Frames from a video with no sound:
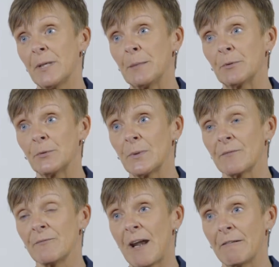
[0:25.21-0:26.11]
people
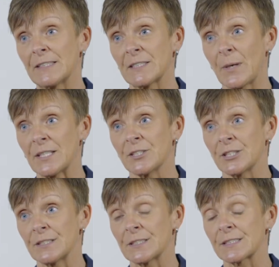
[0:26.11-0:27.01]
with various
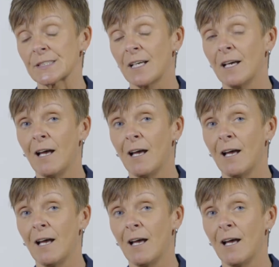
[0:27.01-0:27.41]
questions.